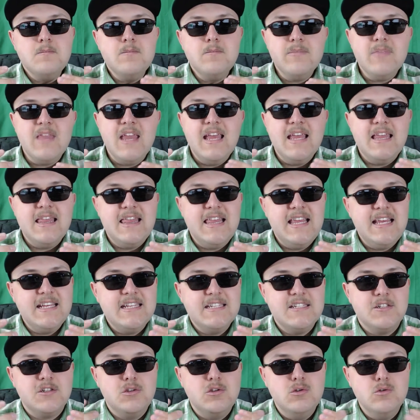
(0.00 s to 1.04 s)
And
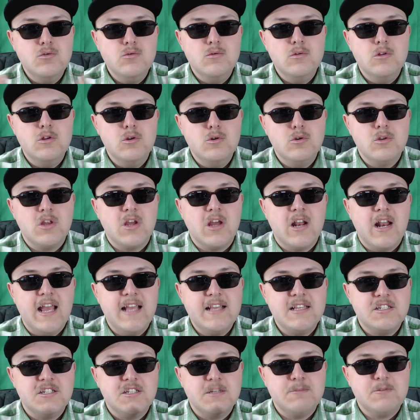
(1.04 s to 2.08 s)
these new Loot
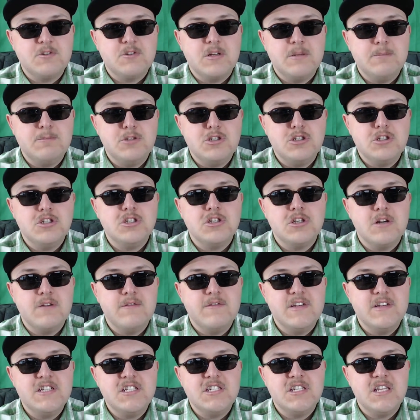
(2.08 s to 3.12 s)
Crate subscription
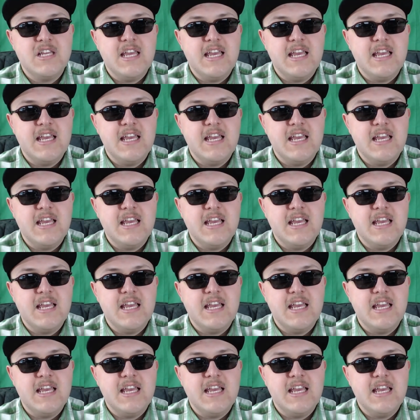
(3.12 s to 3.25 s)
service,